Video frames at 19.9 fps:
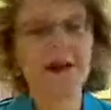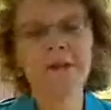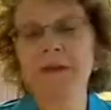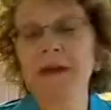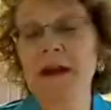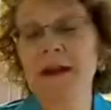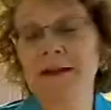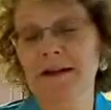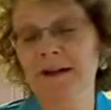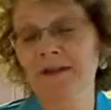I'm
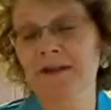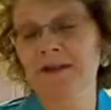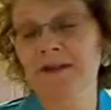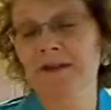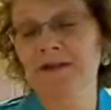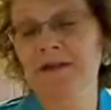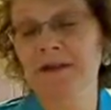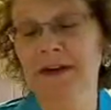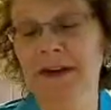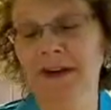not a
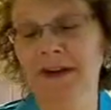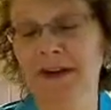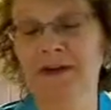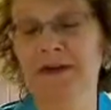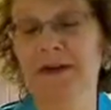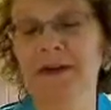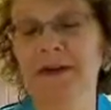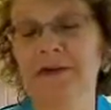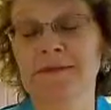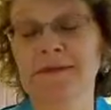commercial for Kindle,
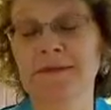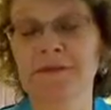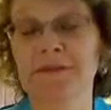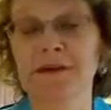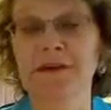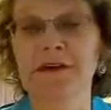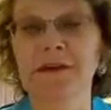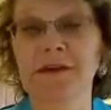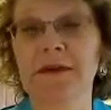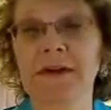but I'm just a
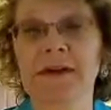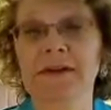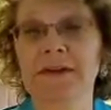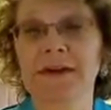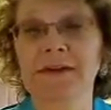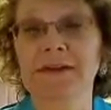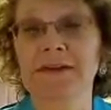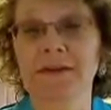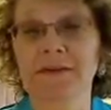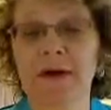little bit
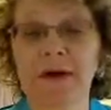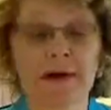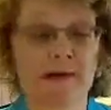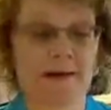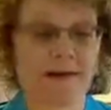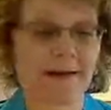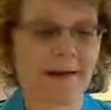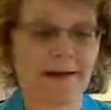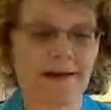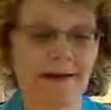crazy about it
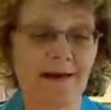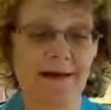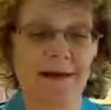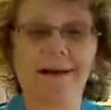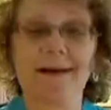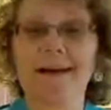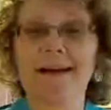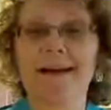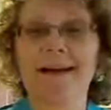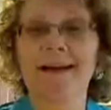right now.
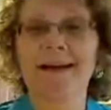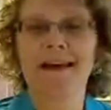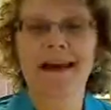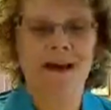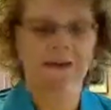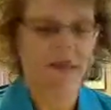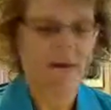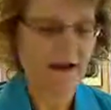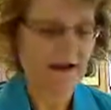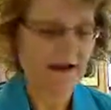
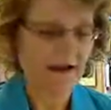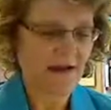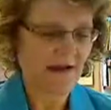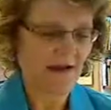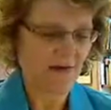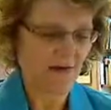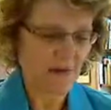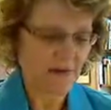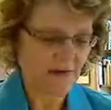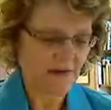And right now,
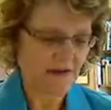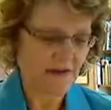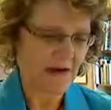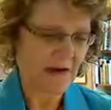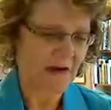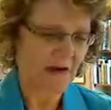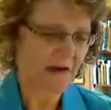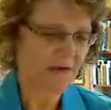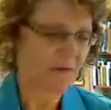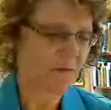the book that
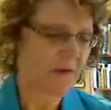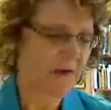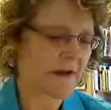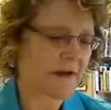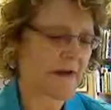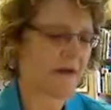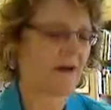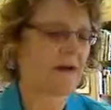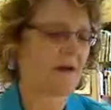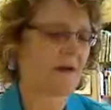I am
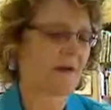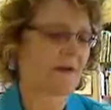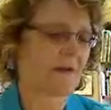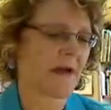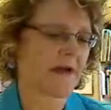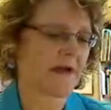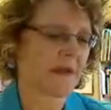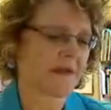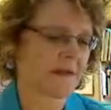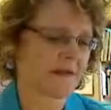reading on
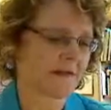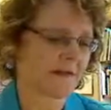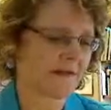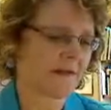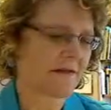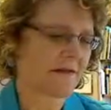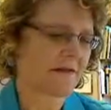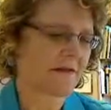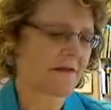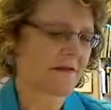my
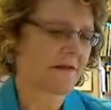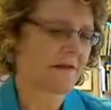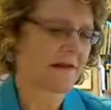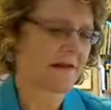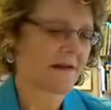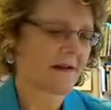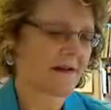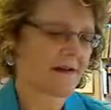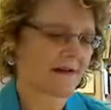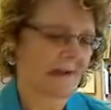Kindle,
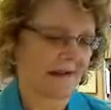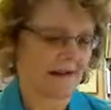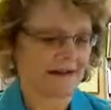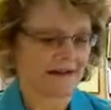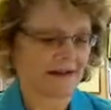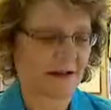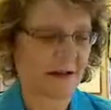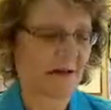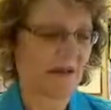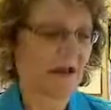it's
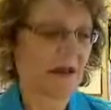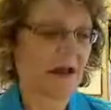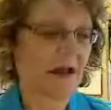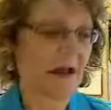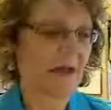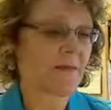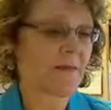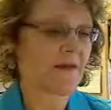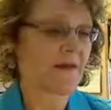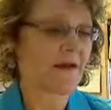coming
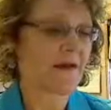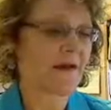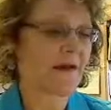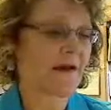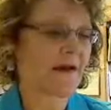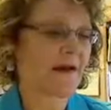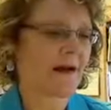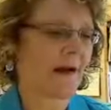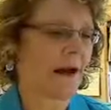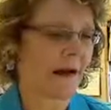up.
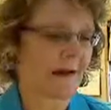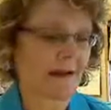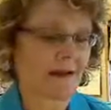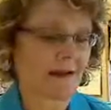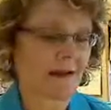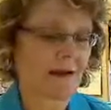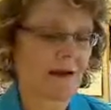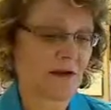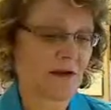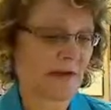I
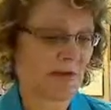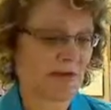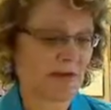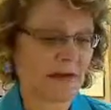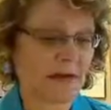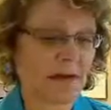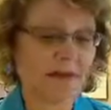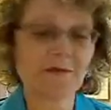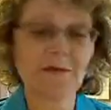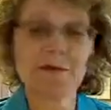think
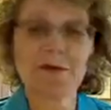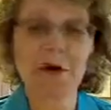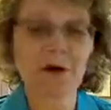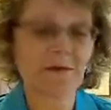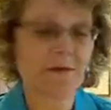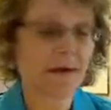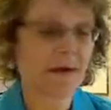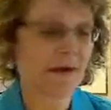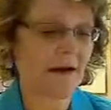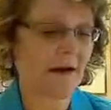many of you
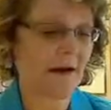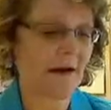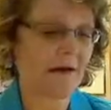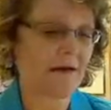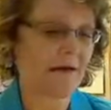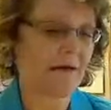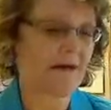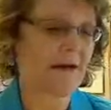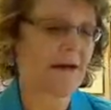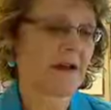already
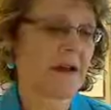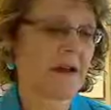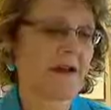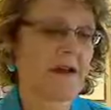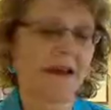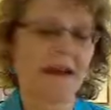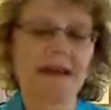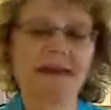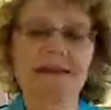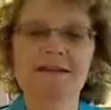know.
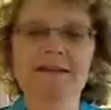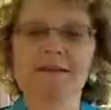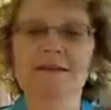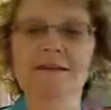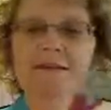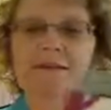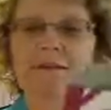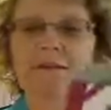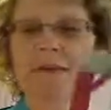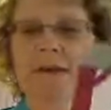It's The
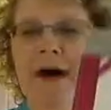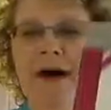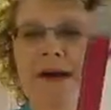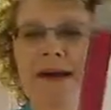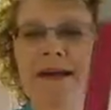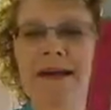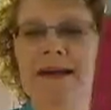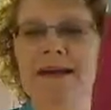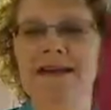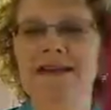
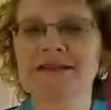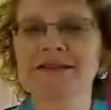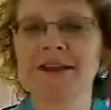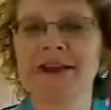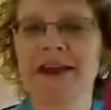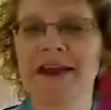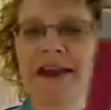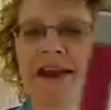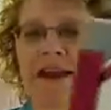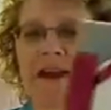
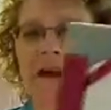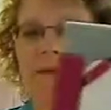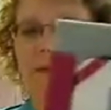Mockingjay.